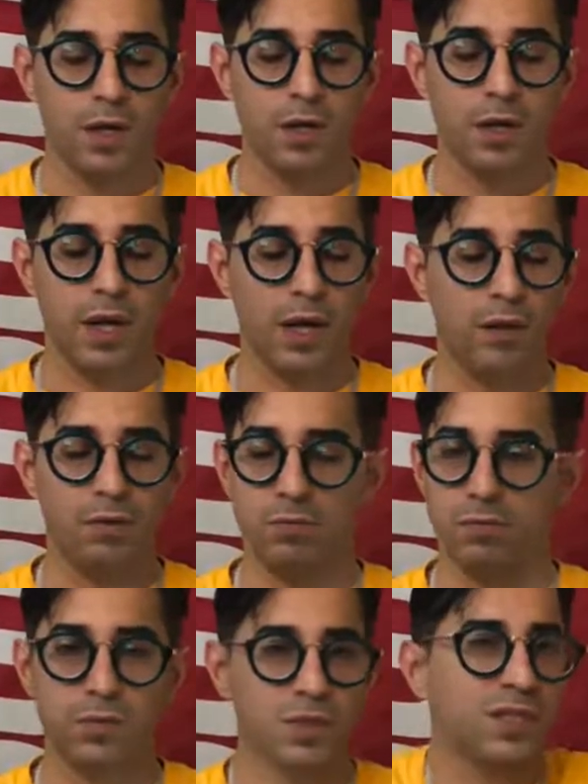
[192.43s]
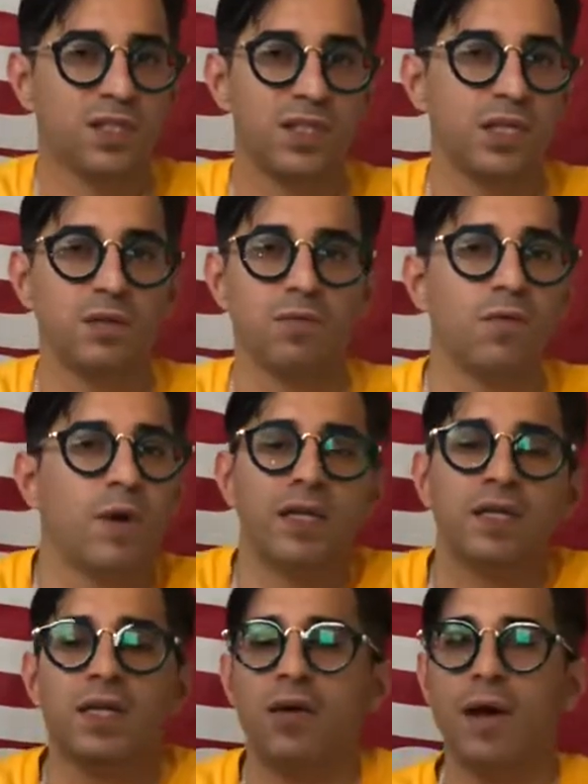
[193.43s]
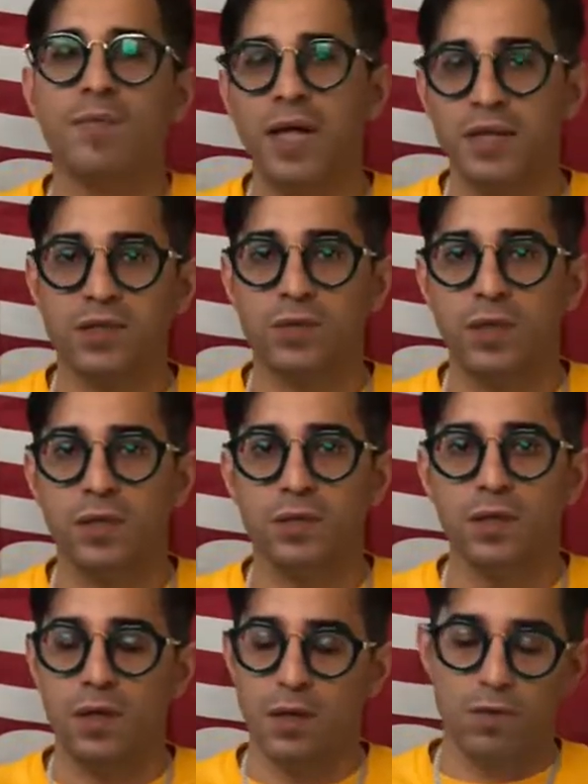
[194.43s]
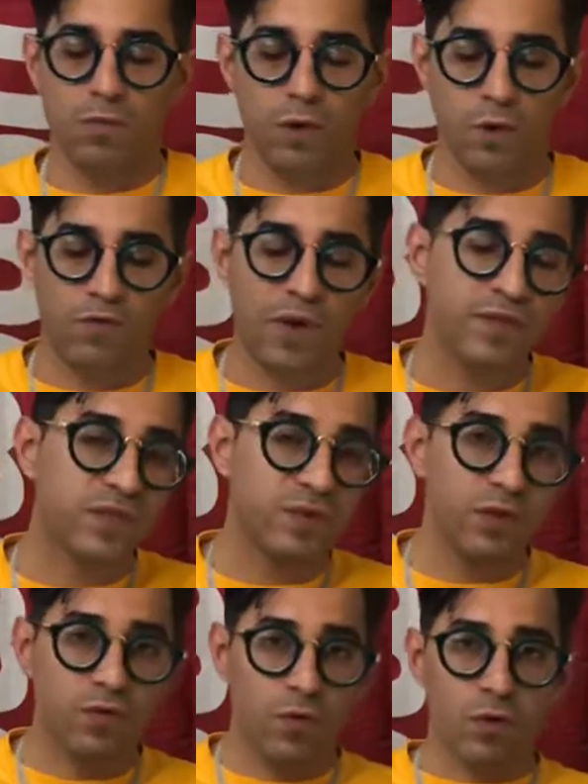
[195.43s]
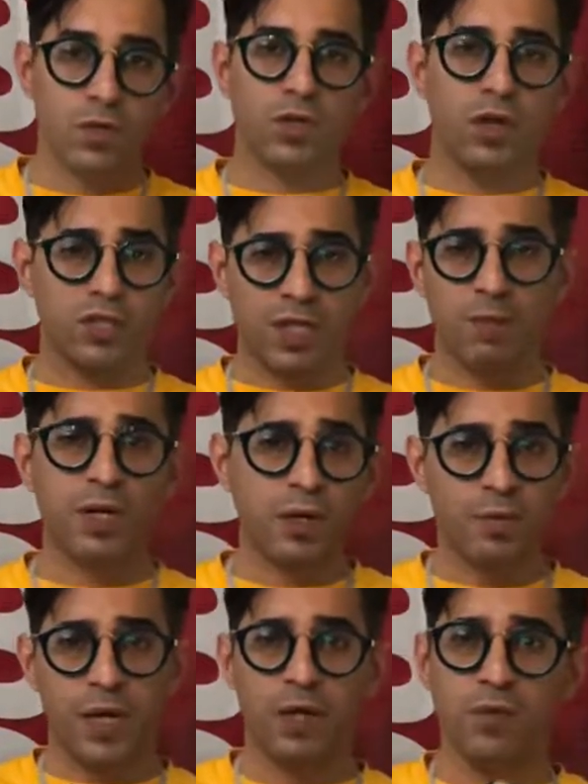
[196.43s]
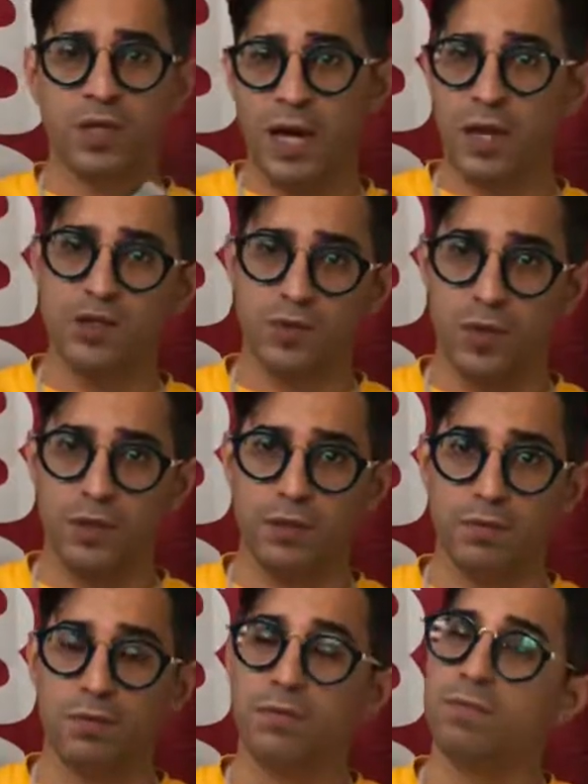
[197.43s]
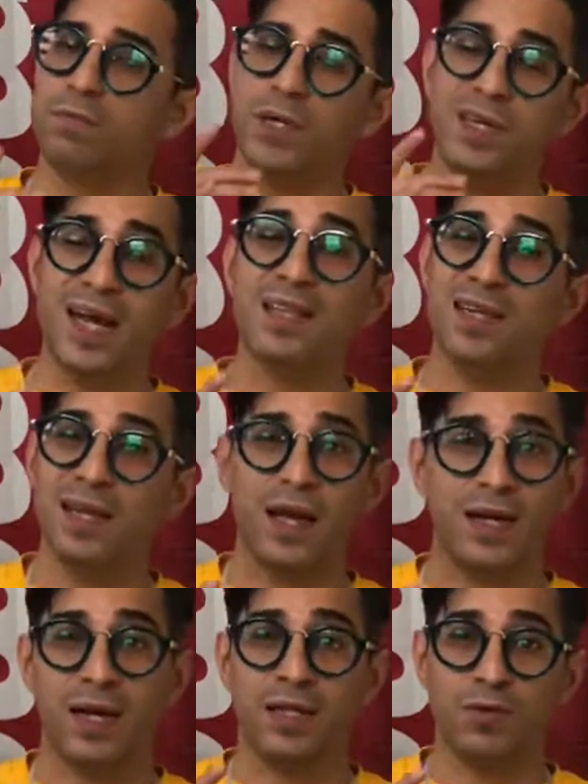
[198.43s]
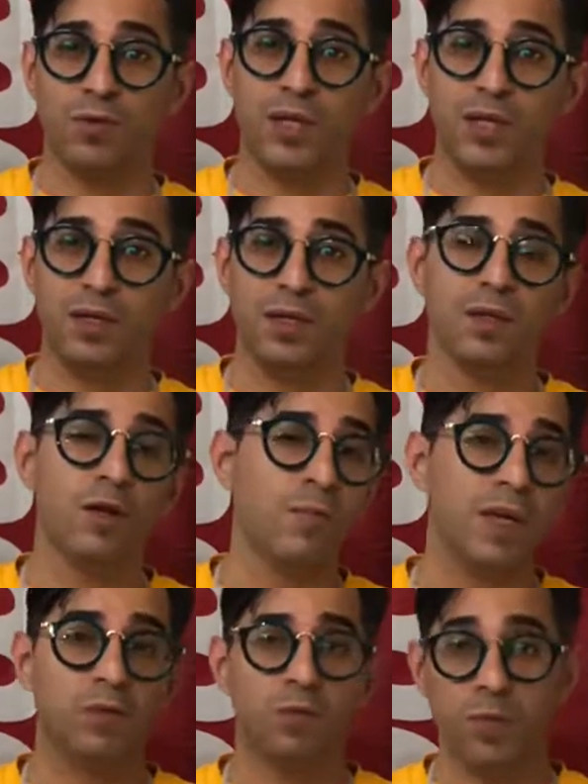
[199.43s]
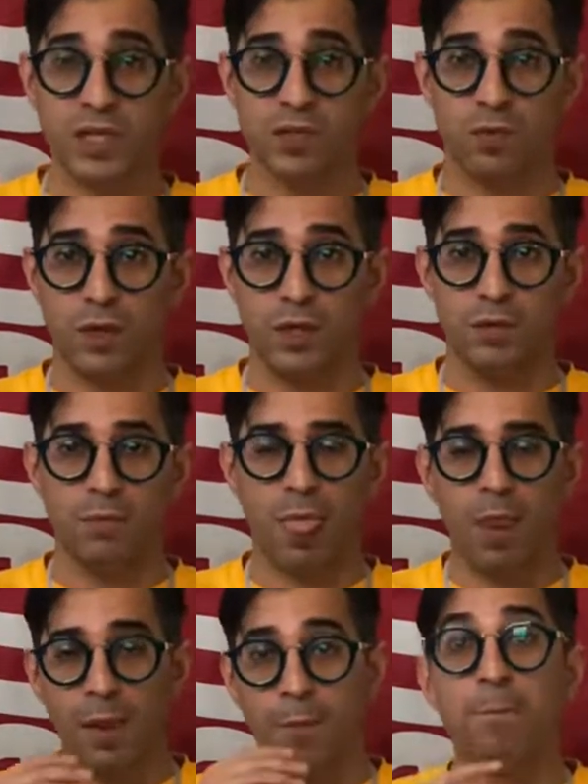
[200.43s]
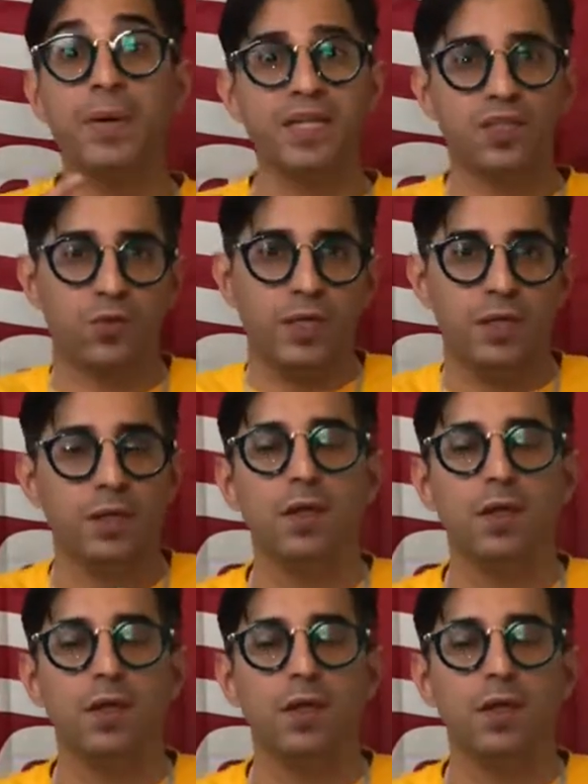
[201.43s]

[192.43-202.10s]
Now, you're just thinking, well, why'd they grab that suede? Well, 574s are typically made with cow suede, but not the 993. They're made with pig suede. Pig suede.